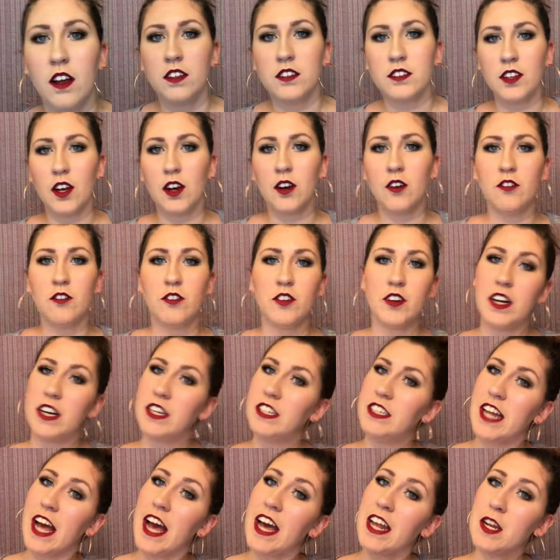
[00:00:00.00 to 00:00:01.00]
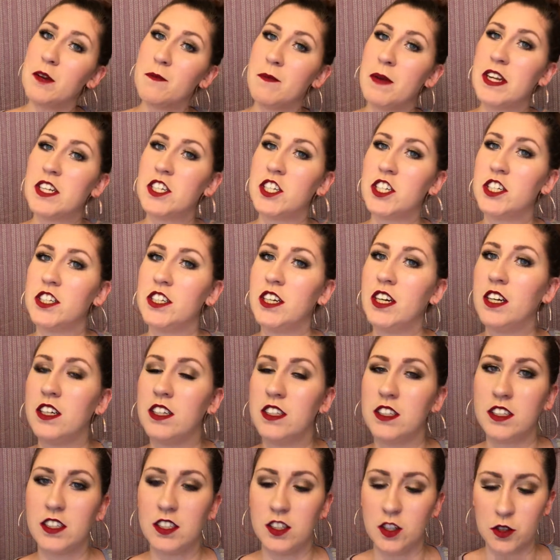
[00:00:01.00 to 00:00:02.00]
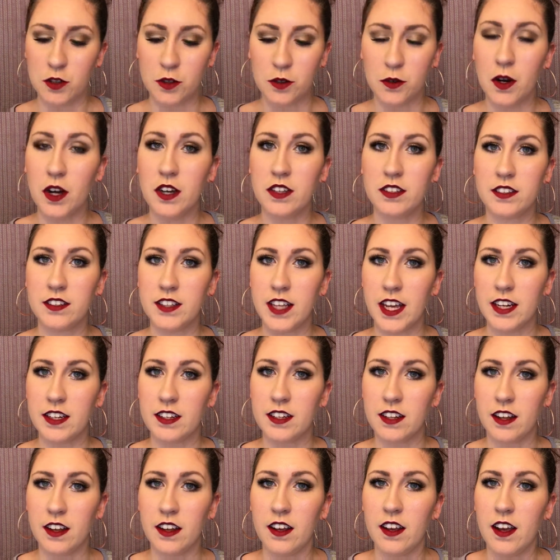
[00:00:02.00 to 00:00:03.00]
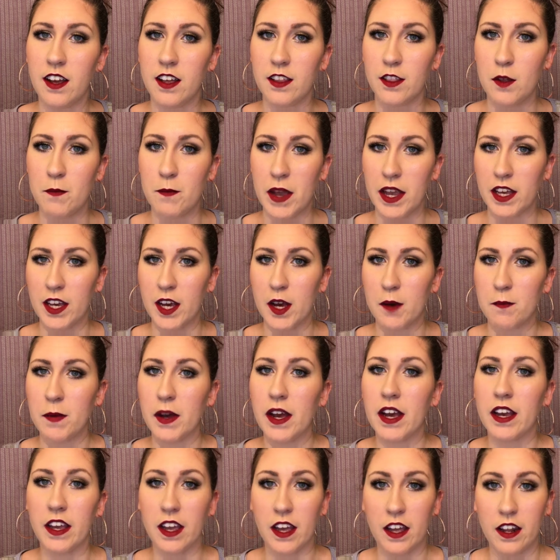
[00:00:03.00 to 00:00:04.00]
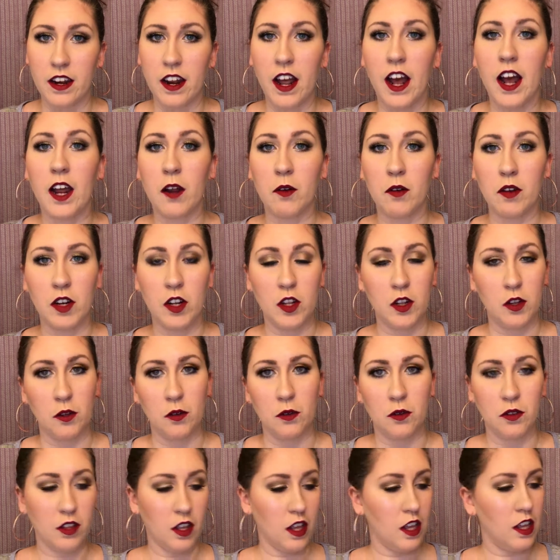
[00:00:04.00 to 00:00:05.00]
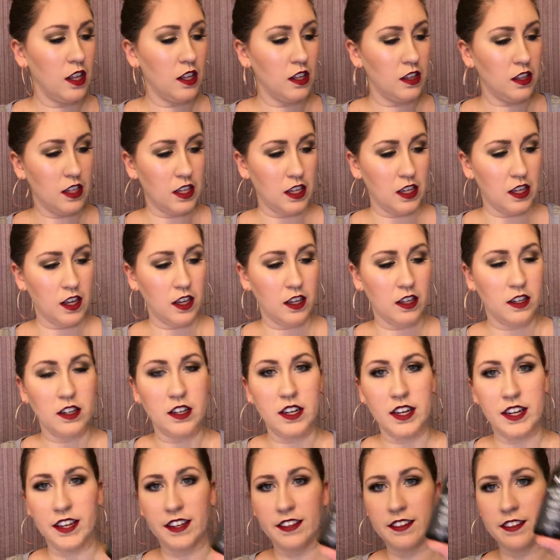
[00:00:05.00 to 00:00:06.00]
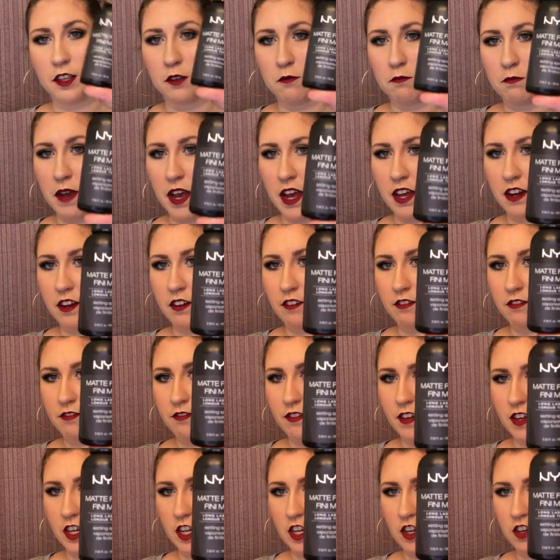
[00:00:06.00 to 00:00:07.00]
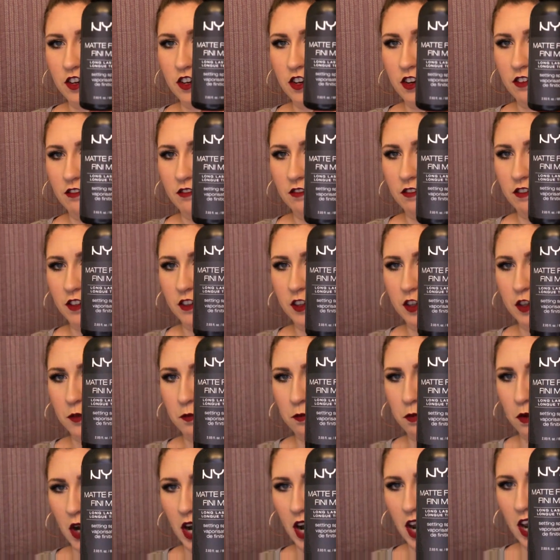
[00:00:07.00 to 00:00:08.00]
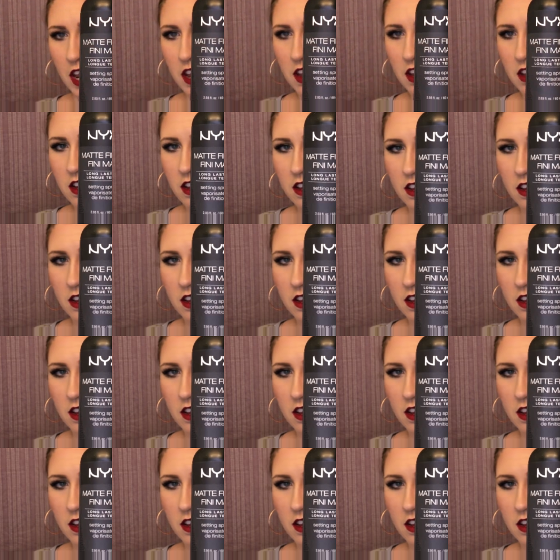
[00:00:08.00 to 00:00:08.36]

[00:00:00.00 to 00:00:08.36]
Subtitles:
So for an added measure to set the makeup, again, I'm gonna use the NYX Matte Finish Spray,